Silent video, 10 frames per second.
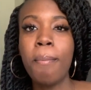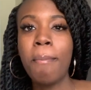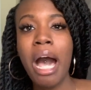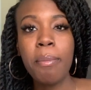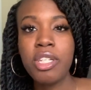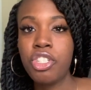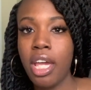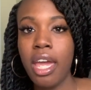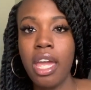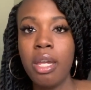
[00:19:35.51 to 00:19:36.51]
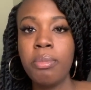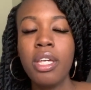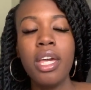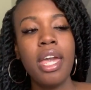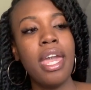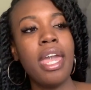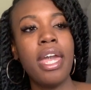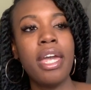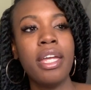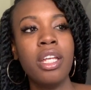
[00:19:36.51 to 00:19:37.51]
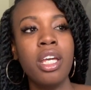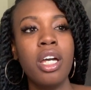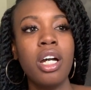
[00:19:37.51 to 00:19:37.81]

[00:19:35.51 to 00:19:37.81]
mommy shamed and